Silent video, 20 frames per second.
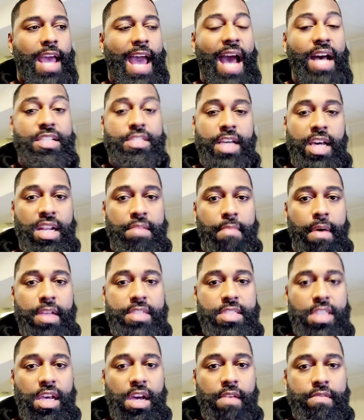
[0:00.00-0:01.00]
outside of
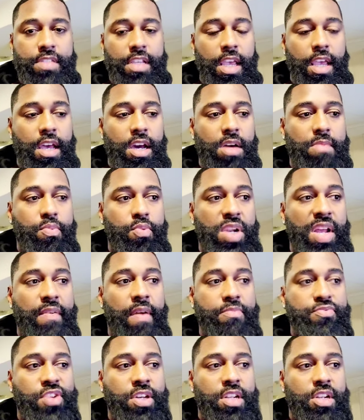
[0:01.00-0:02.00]
myself to help
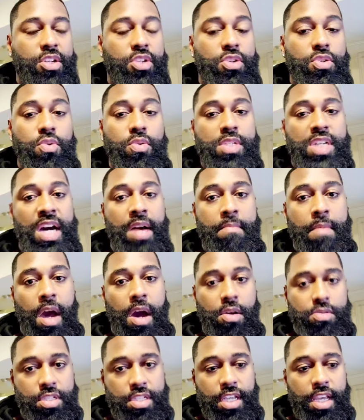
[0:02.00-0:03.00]
whatever I'm trying to do come
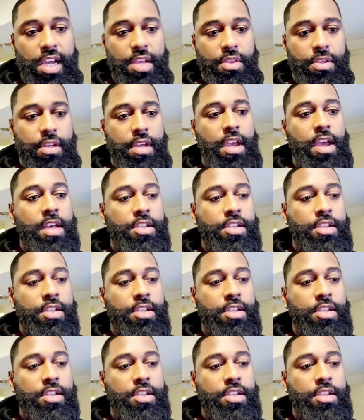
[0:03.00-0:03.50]
all together.